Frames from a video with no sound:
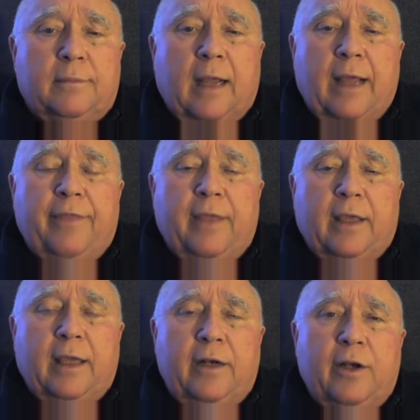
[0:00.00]
I think
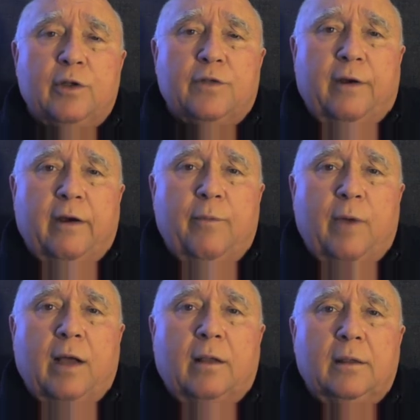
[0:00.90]
he knows very
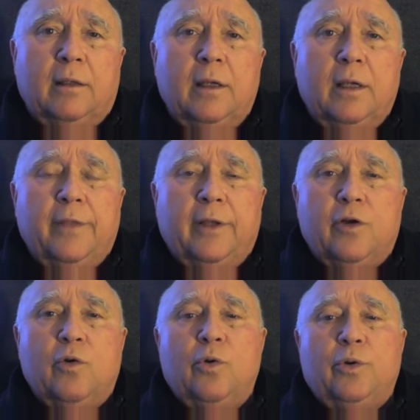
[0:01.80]
well that
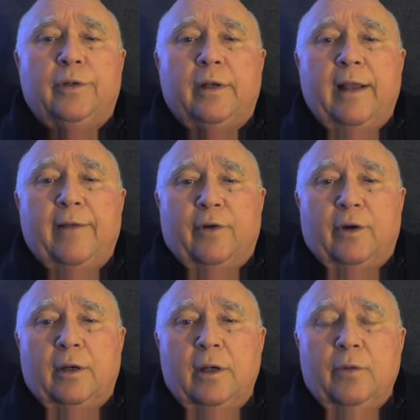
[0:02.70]
Gould
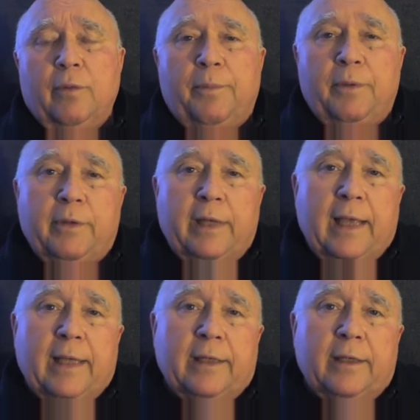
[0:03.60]
never
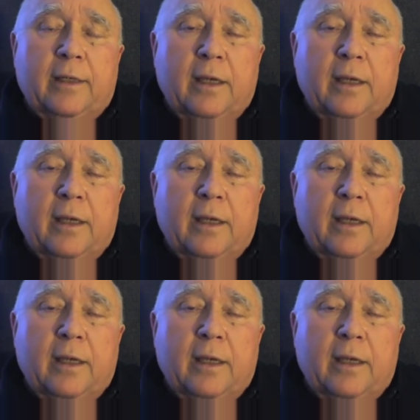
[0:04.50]
repudiated